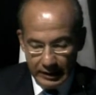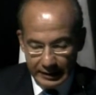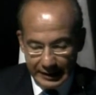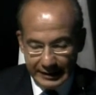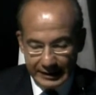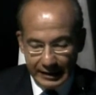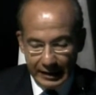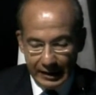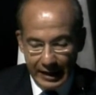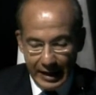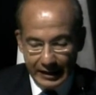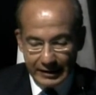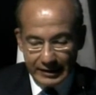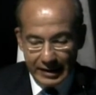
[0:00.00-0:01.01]
Since the
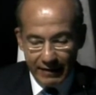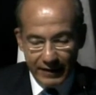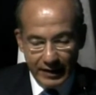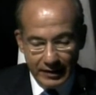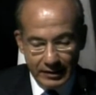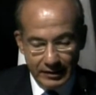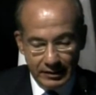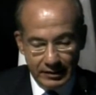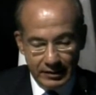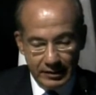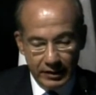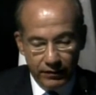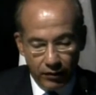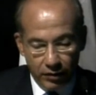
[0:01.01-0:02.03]
late 70s,
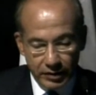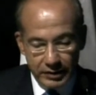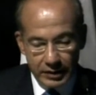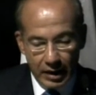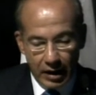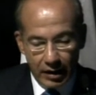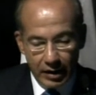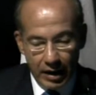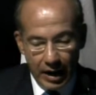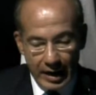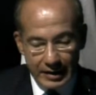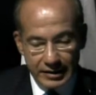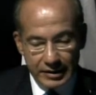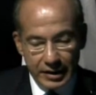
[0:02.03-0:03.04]
the forest area
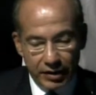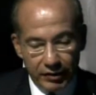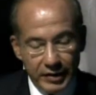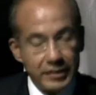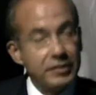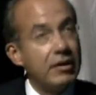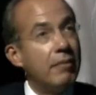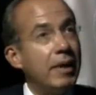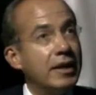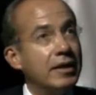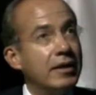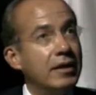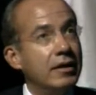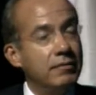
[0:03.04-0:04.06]
has decreased
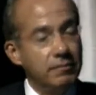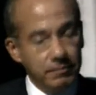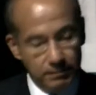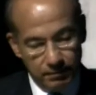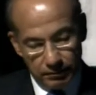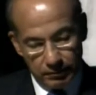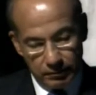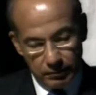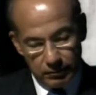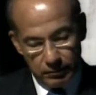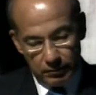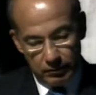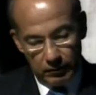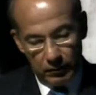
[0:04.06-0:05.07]
dramatically.
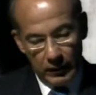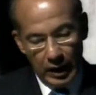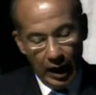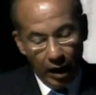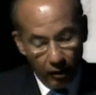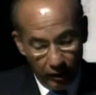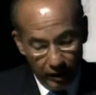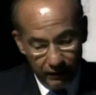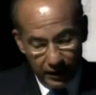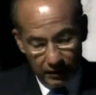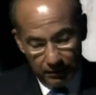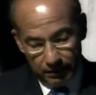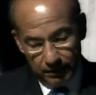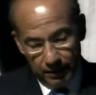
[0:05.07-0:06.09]

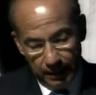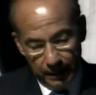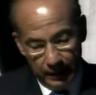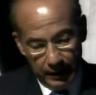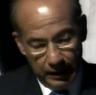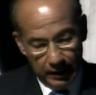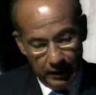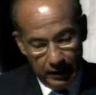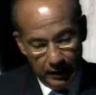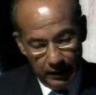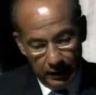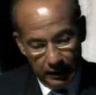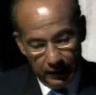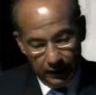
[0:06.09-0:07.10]
However,
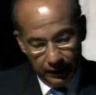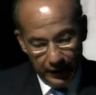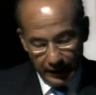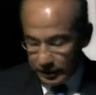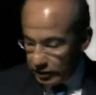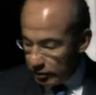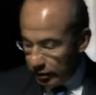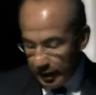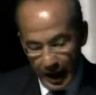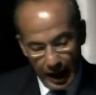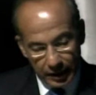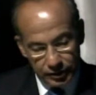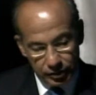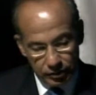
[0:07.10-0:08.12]
thanks to the
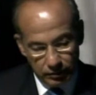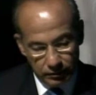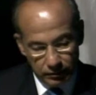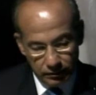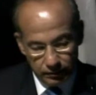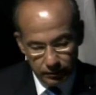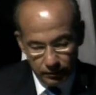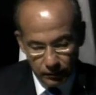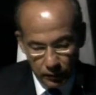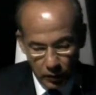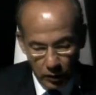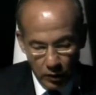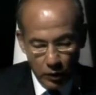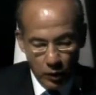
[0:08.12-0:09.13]
action
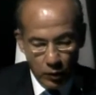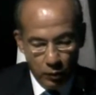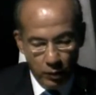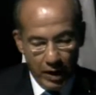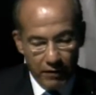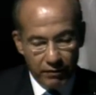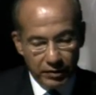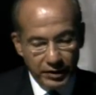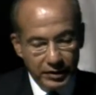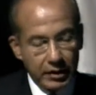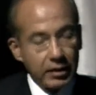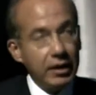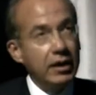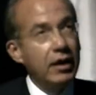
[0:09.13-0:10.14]
we have
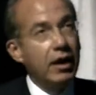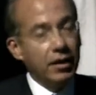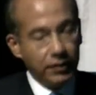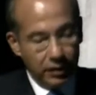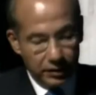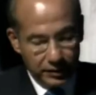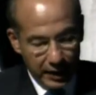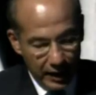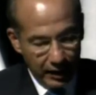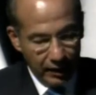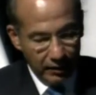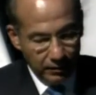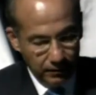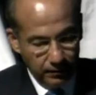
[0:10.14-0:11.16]
recently
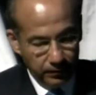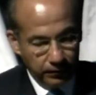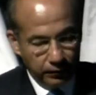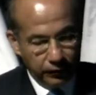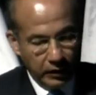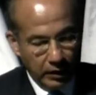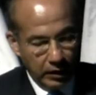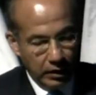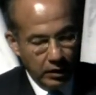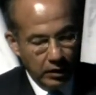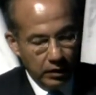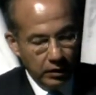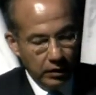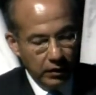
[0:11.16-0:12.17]
undertaken,
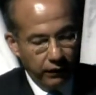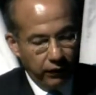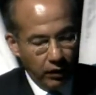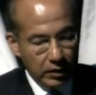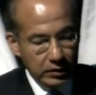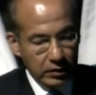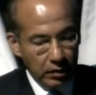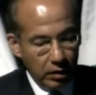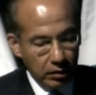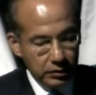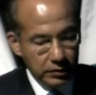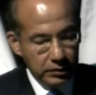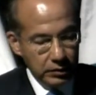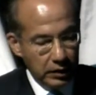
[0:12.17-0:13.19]
the forest
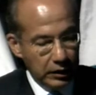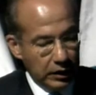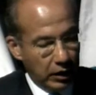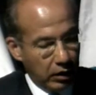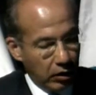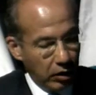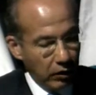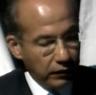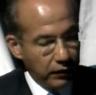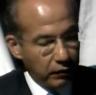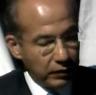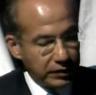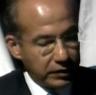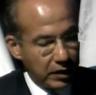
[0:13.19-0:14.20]
loss in the core of
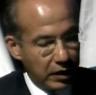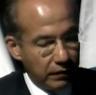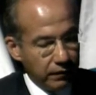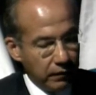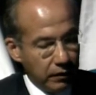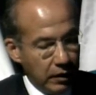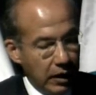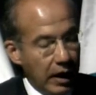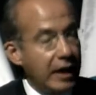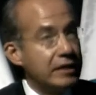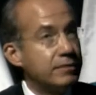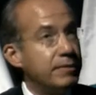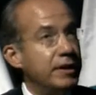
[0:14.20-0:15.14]
the reserve has